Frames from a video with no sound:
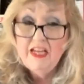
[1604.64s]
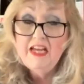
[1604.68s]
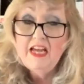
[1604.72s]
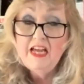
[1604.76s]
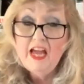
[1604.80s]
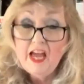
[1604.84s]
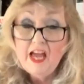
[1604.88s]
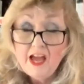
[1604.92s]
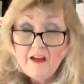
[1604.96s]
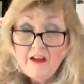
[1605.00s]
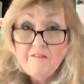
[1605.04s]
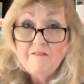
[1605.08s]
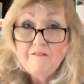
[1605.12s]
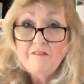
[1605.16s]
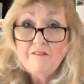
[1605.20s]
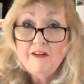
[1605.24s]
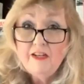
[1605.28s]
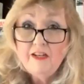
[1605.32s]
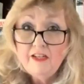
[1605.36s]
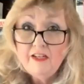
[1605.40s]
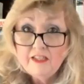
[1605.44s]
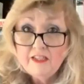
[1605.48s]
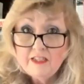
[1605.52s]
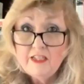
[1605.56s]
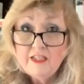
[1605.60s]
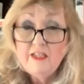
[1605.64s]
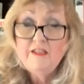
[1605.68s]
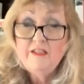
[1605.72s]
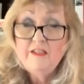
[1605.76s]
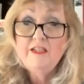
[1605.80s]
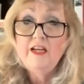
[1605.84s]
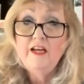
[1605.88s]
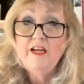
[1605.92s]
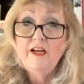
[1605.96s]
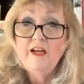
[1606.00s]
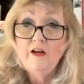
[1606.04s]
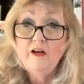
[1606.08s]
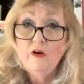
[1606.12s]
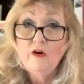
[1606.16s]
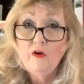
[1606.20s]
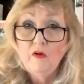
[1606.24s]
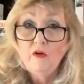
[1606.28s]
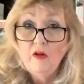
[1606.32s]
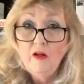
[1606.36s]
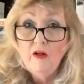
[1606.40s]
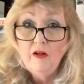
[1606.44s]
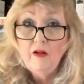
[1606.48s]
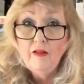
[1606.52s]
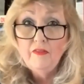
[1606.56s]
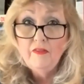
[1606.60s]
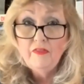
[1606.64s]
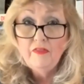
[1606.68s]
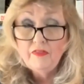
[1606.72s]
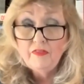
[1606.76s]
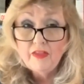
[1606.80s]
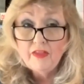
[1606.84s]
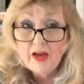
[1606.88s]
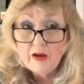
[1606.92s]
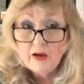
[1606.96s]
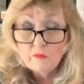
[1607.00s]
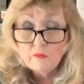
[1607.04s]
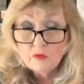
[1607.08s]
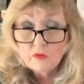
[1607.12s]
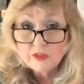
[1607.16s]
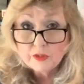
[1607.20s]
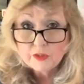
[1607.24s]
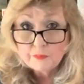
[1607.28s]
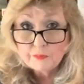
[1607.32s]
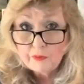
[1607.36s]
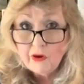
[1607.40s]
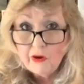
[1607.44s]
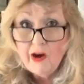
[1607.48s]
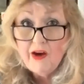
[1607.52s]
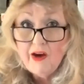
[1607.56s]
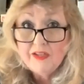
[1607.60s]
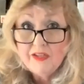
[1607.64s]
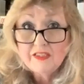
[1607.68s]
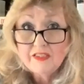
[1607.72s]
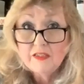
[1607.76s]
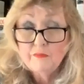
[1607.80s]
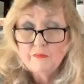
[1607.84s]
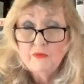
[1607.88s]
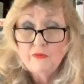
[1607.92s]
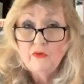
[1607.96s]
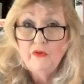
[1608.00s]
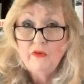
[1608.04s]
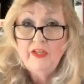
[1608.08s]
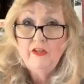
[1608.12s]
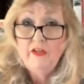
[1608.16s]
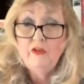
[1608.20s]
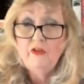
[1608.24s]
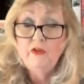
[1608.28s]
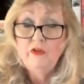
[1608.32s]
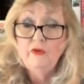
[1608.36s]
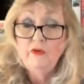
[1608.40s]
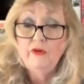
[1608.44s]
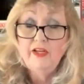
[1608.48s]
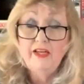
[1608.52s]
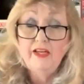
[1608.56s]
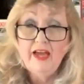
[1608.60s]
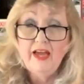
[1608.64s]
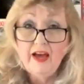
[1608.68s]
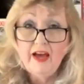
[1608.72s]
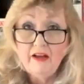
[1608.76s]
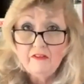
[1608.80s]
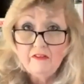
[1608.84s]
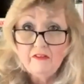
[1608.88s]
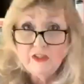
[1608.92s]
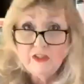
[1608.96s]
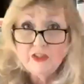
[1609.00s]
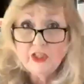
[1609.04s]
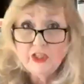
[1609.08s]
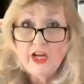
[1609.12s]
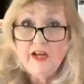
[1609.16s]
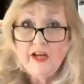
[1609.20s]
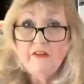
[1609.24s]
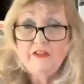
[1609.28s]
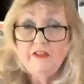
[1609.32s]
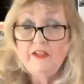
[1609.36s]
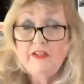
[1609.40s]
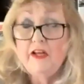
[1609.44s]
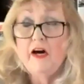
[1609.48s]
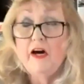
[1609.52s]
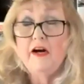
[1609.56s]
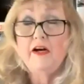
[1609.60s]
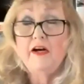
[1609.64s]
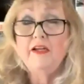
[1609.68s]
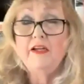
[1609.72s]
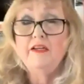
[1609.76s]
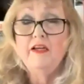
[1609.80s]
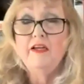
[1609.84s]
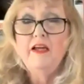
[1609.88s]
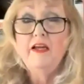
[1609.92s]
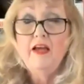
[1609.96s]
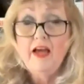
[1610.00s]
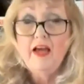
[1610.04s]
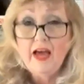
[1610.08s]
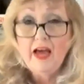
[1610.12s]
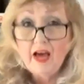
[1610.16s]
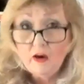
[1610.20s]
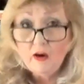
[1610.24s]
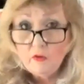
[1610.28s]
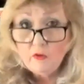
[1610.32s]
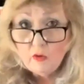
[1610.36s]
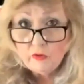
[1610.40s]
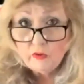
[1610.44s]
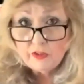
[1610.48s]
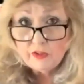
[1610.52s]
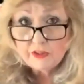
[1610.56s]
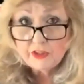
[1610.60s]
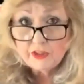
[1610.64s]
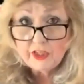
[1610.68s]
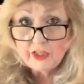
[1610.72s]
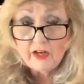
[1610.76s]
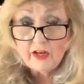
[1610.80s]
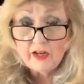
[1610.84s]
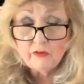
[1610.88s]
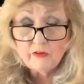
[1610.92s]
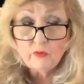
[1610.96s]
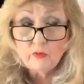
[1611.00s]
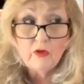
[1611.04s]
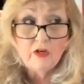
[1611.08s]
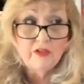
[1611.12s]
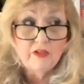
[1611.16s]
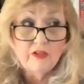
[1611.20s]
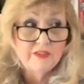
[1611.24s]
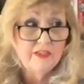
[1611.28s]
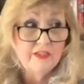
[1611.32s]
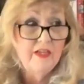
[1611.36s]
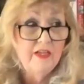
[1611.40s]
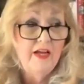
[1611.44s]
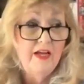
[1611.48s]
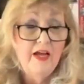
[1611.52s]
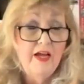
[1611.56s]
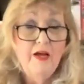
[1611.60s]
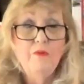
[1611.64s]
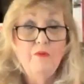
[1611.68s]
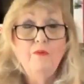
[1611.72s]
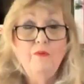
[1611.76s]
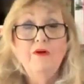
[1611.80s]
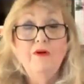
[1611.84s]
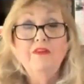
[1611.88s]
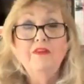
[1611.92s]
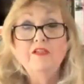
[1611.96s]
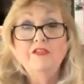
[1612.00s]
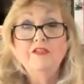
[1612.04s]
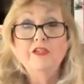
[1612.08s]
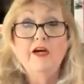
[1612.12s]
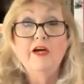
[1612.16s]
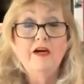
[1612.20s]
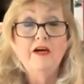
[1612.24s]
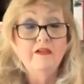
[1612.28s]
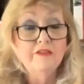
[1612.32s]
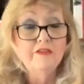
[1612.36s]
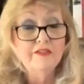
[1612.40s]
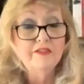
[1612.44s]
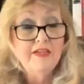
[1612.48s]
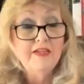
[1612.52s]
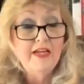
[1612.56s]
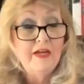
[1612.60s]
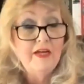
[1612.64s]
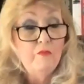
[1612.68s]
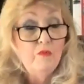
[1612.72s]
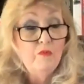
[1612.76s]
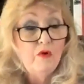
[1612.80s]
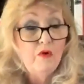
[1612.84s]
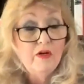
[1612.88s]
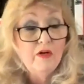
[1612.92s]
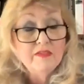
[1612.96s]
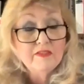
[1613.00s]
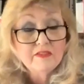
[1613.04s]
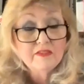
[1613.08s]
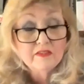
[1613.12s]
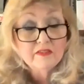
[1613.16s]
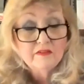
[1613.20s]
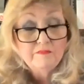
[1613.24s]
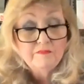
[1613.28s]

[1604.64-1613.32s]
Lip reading: every detail that was possible, including how the child died, how old the child was, and what the child's name was.